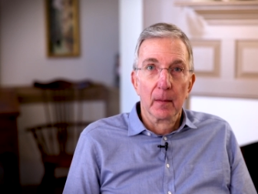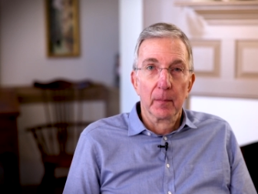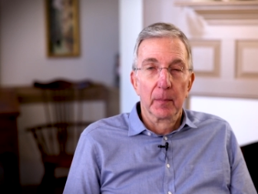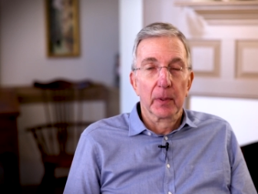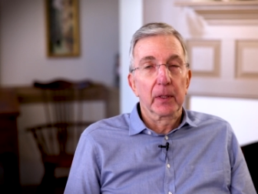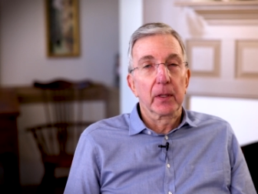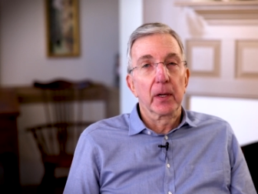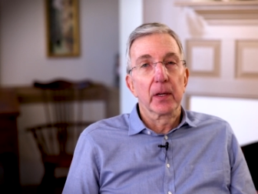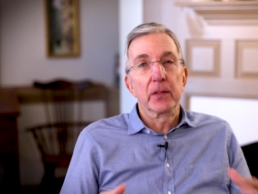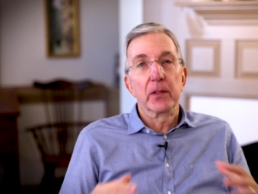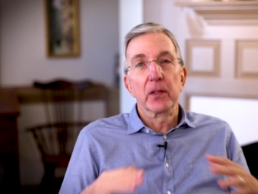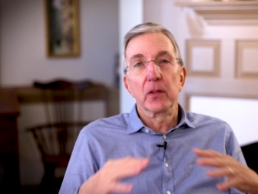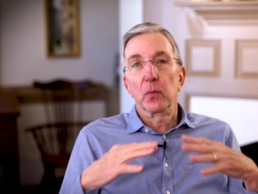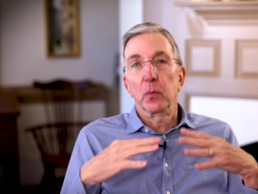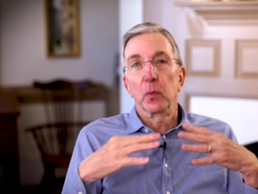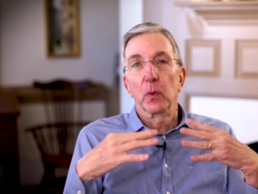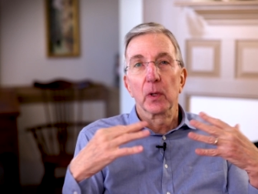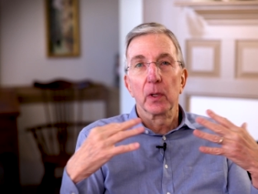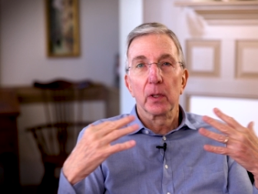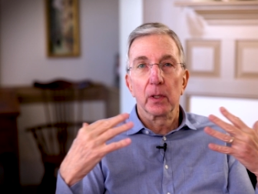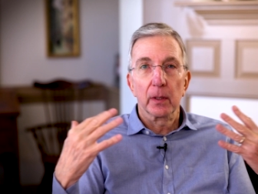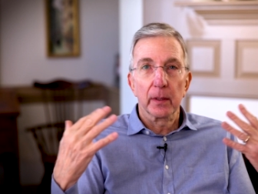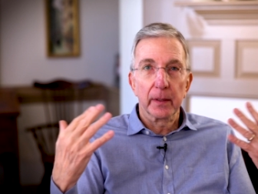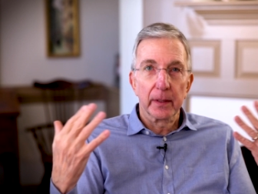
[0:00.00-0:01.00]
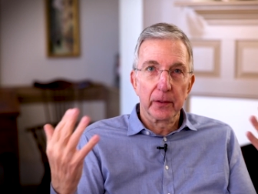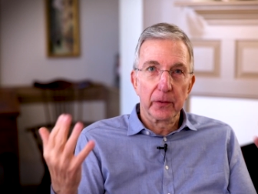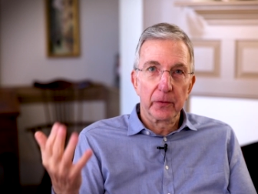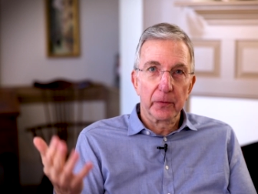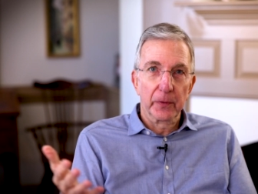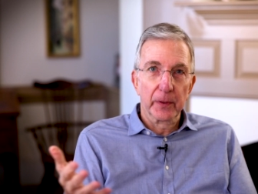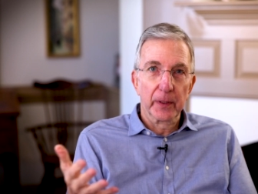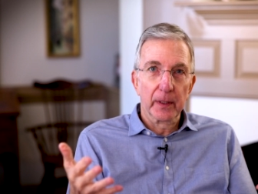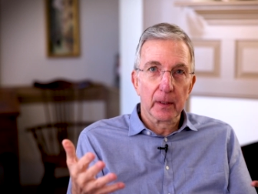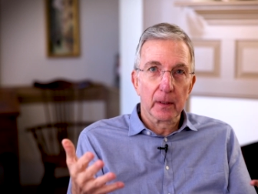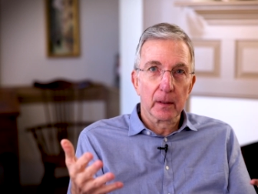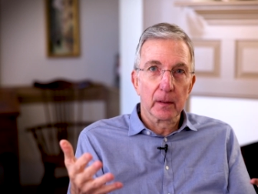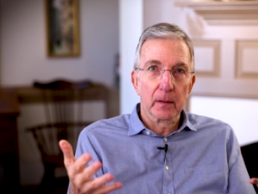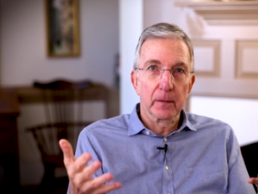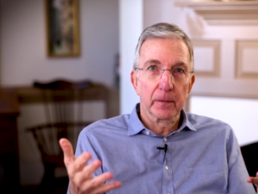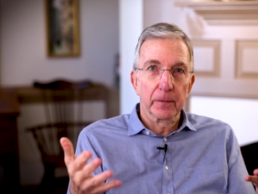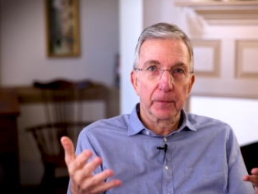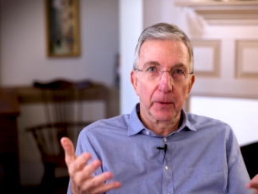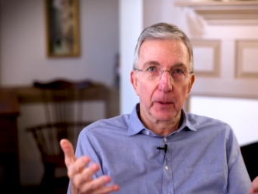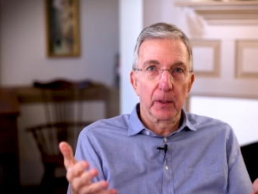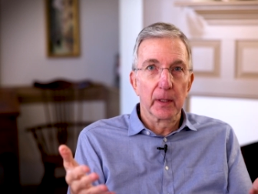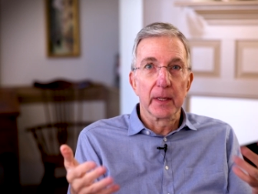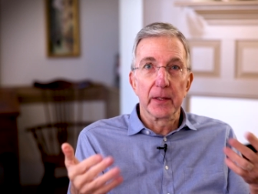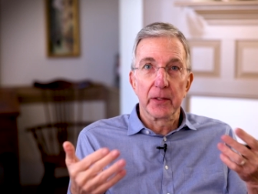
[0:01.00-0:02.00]
because this world is filled
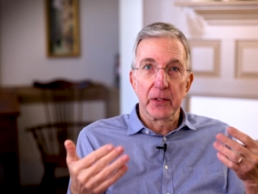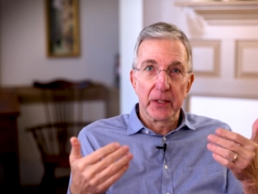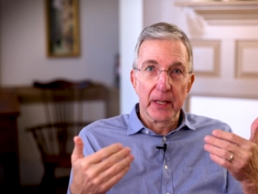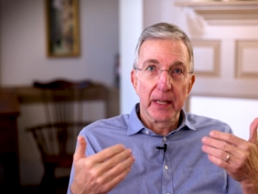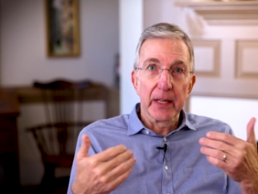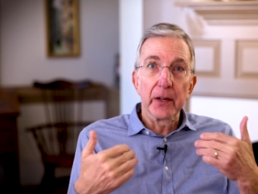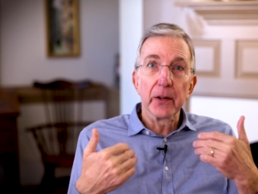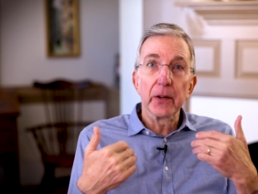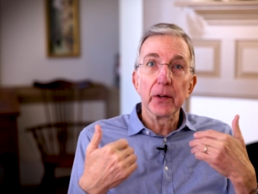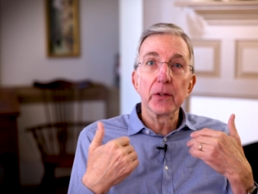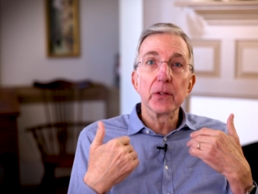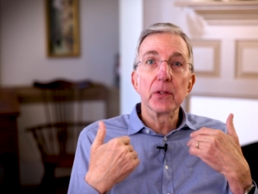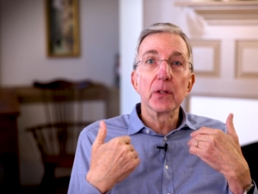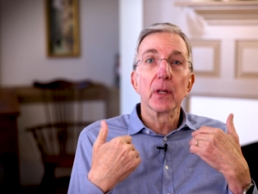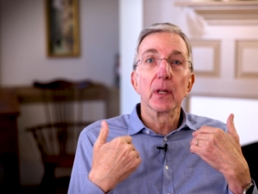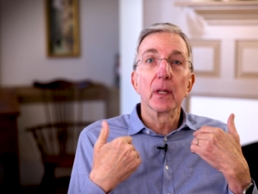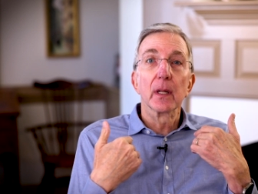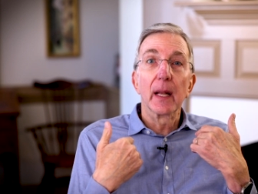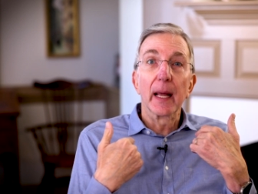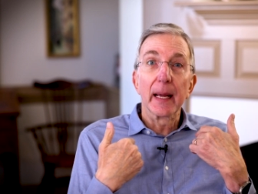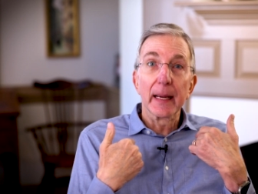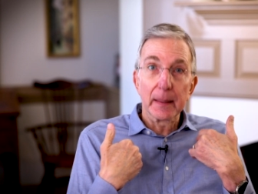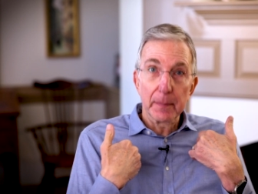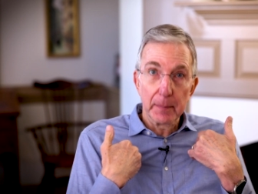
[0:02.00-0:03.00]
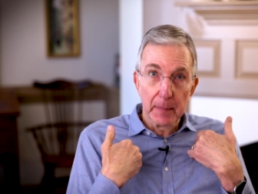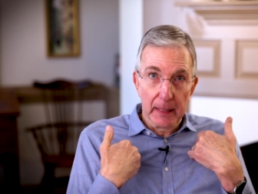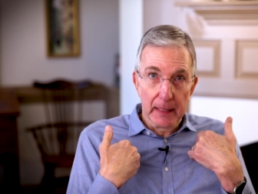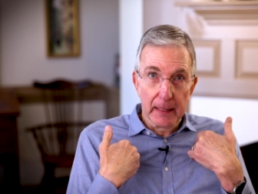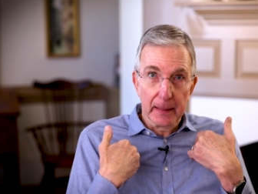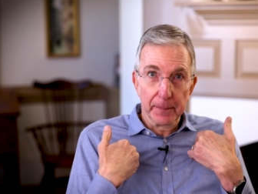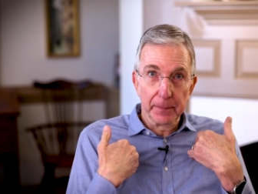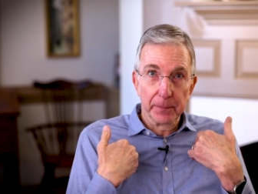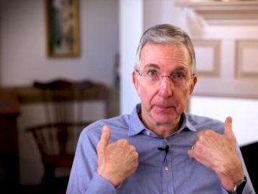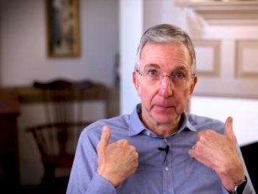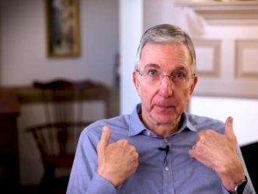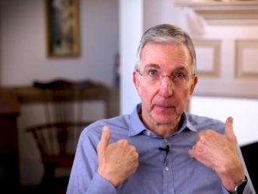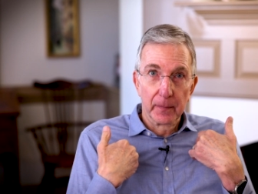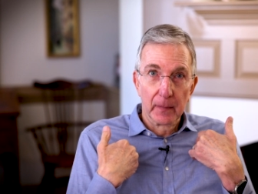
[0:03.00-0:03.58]
full of sinners like me